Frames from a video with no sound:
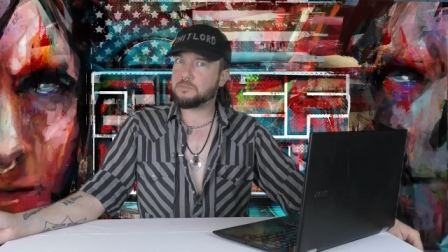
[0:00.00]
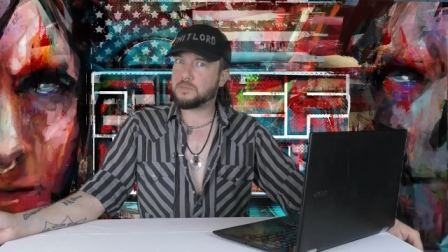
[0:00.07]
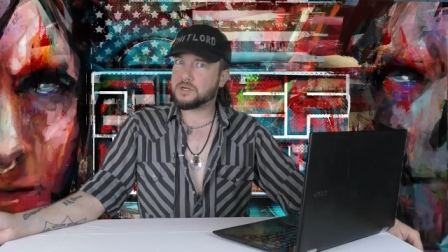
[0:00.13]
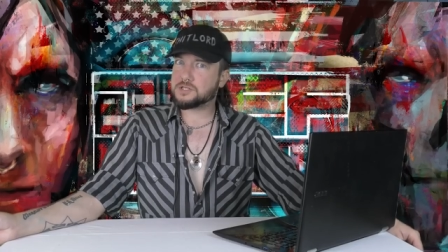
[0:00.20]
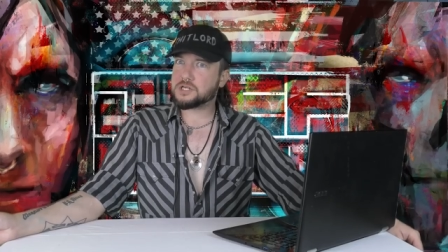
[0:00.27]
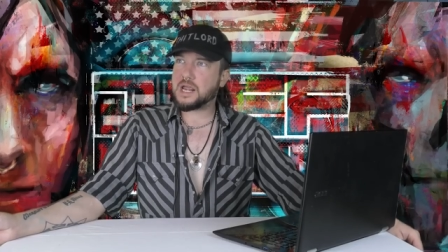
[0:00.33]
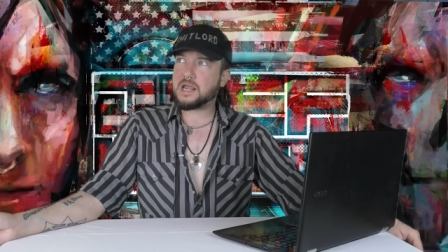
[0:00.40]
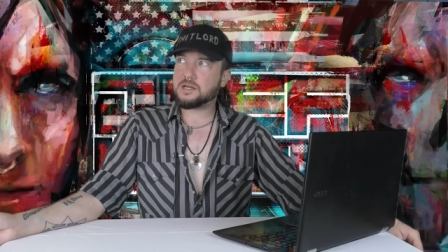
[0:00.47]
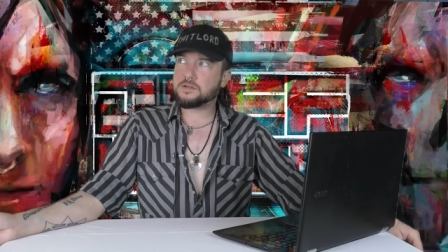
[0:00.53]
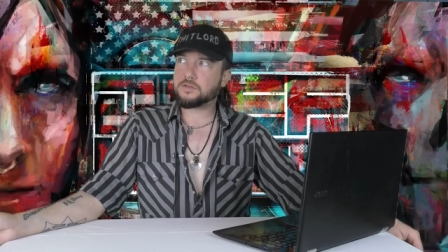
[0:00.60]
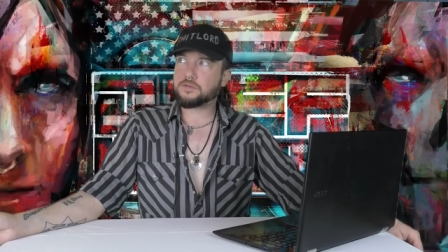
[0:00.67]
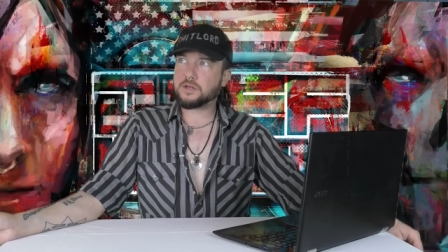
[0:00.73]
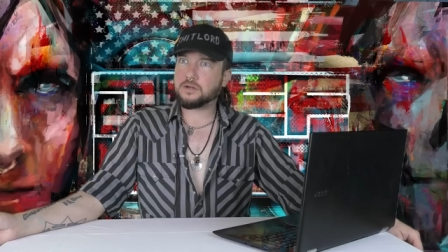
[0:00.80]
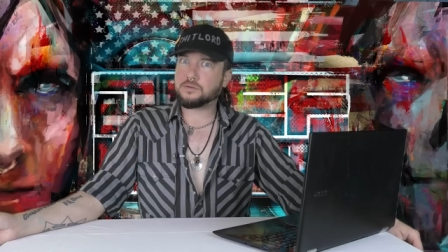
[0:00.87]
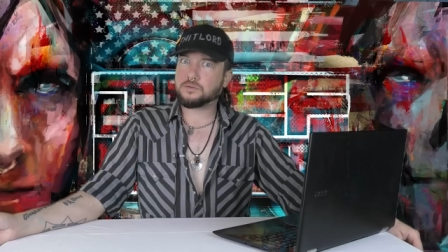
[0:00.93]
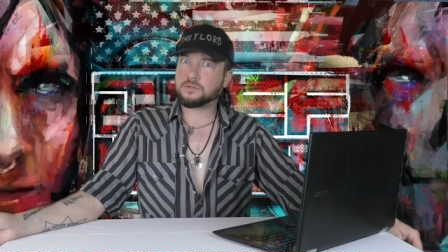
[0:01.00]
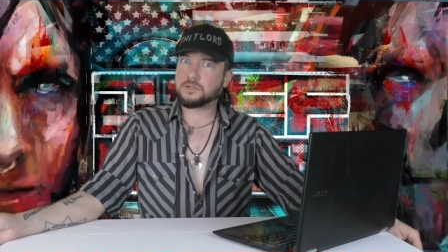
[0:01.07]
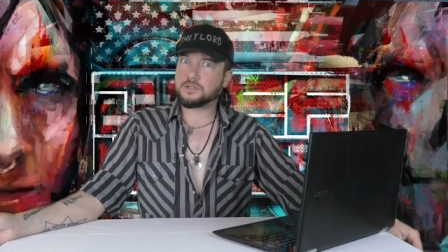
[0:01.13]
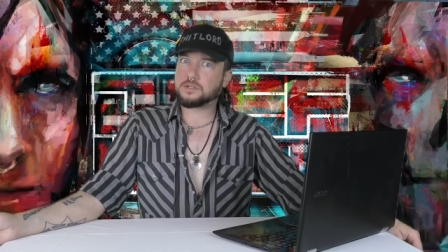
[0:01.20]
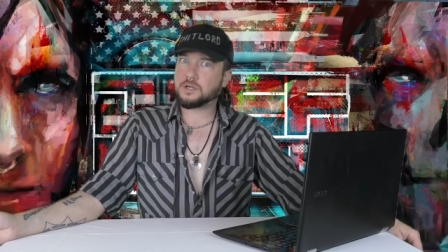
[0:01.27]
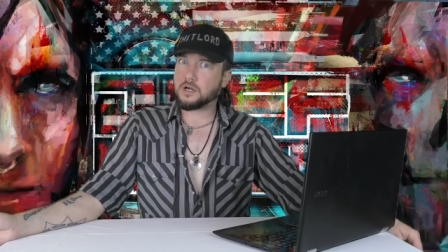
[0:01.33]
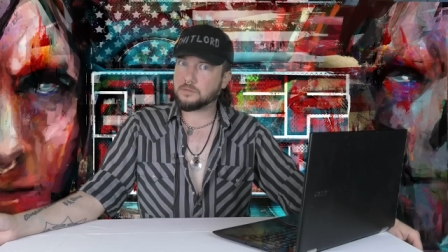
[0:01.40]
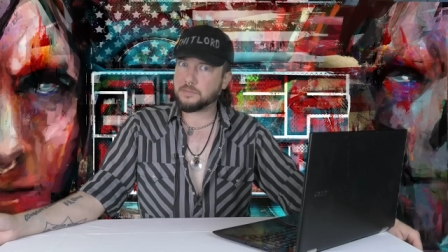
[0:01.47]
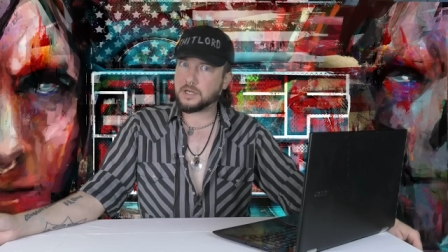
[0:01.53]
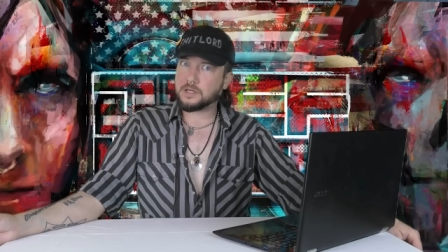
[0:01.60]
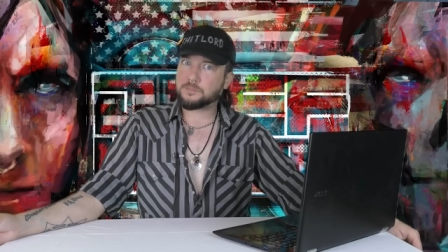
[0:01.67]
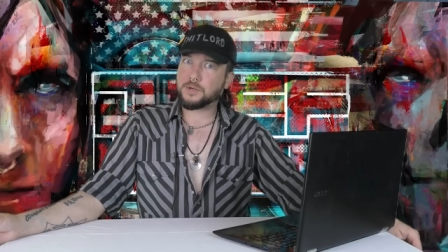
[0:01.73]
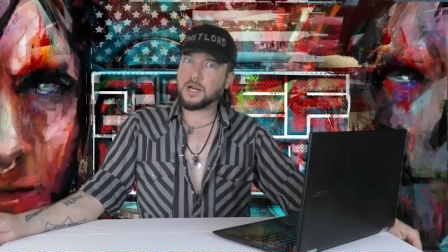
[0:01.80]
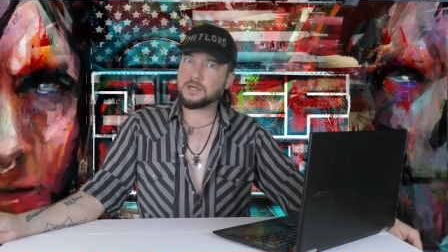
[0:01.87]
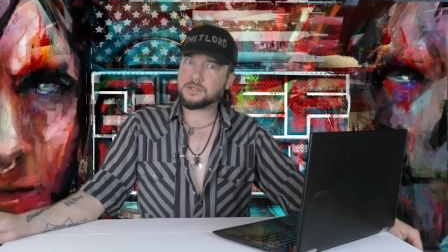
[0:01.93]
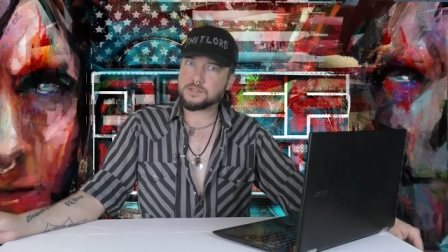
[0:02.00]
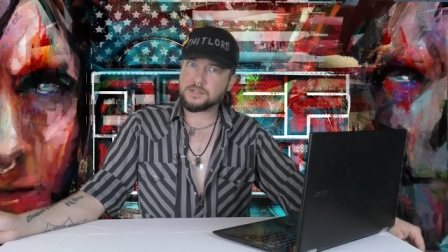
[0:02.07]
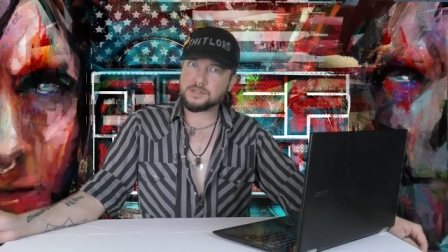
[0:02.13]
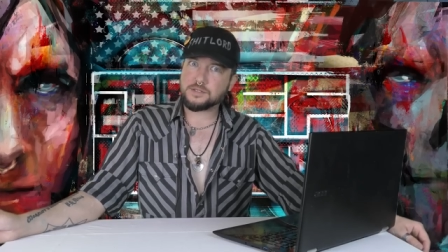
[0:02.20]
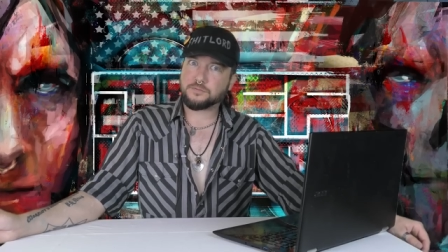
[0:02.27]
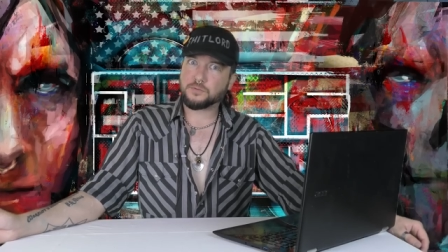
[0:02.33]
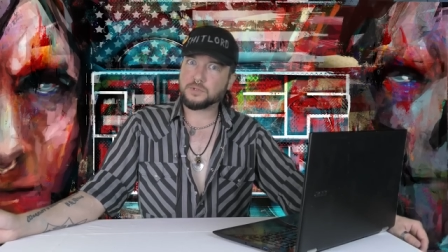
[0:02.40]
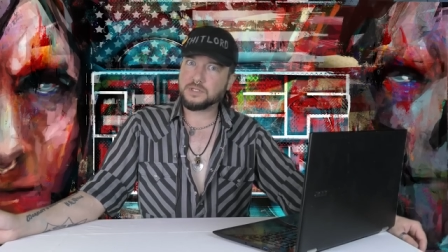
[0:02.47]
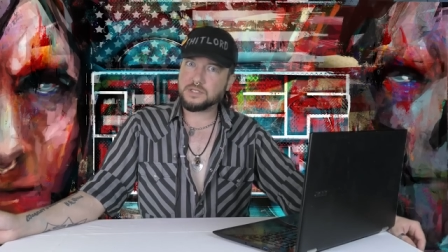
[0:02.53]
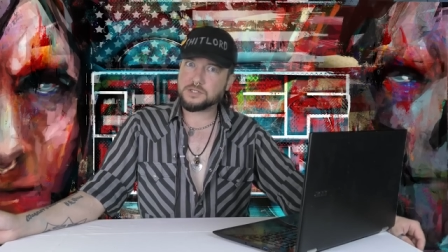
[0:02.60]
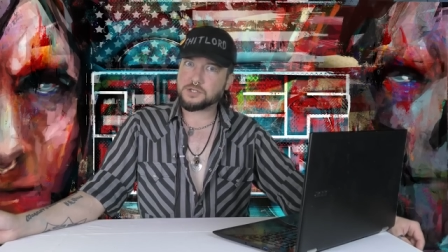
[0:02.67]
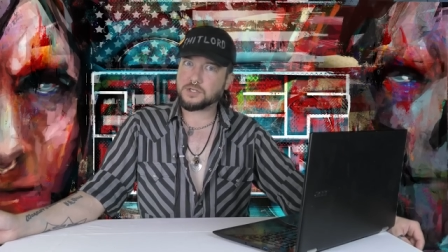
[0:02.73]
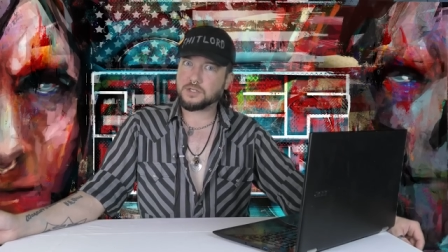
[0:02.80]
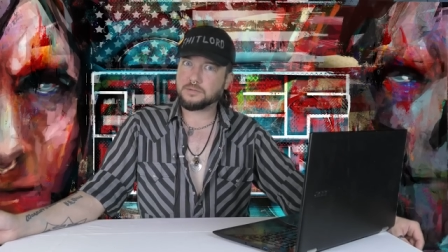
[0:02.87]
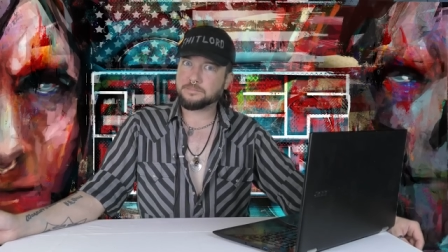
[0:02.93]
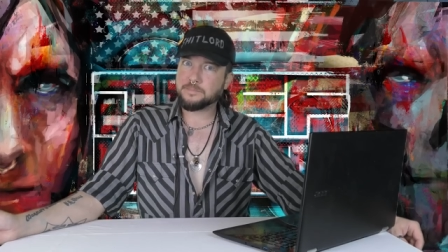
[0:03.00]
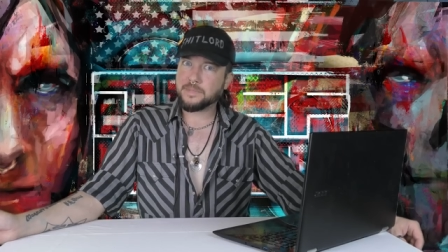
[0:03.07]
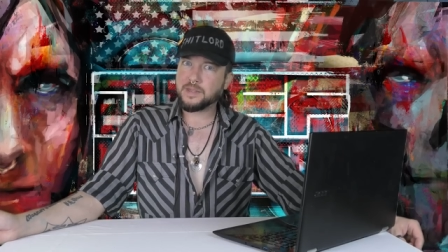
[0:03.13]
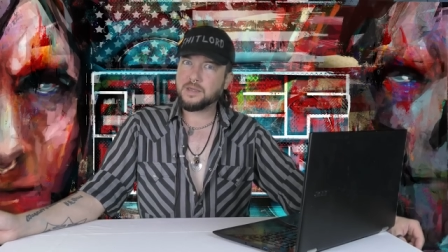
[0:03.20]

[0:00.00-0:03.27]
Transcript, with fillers: much antithetical to the dogmatic practices of religion.